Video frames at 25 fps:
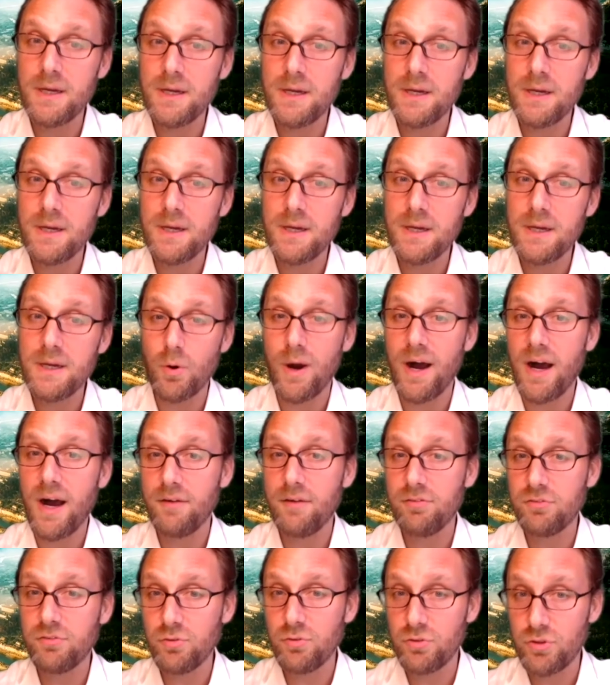will
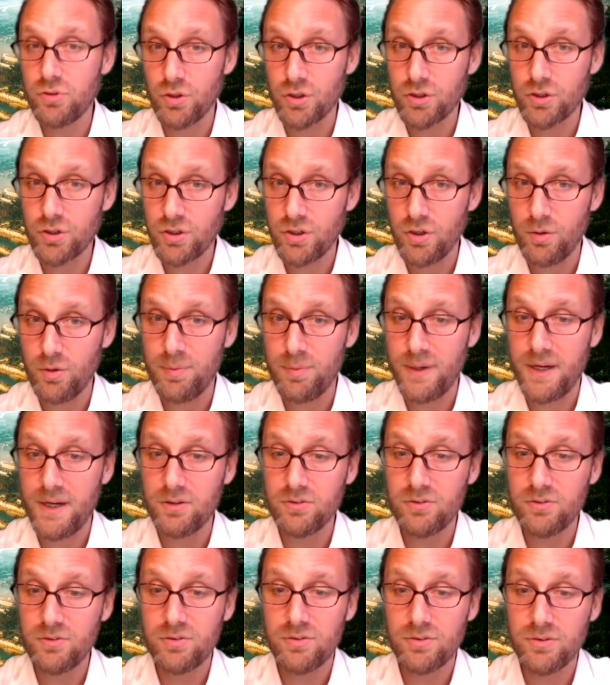also have to talk
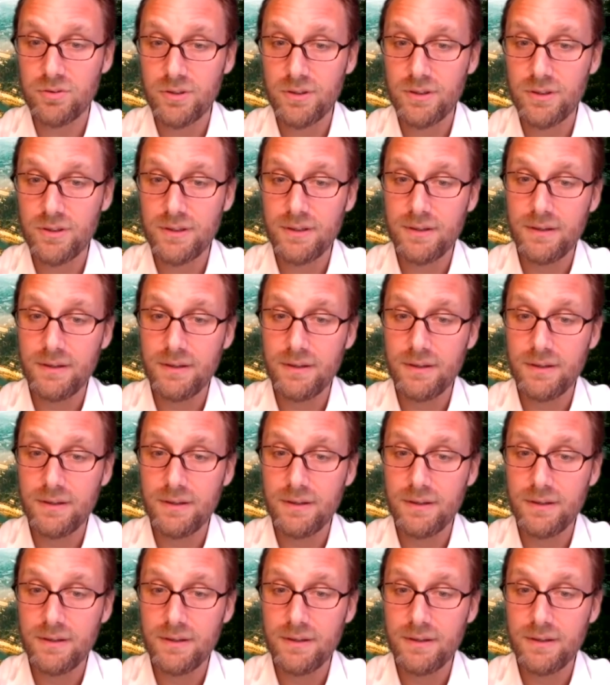about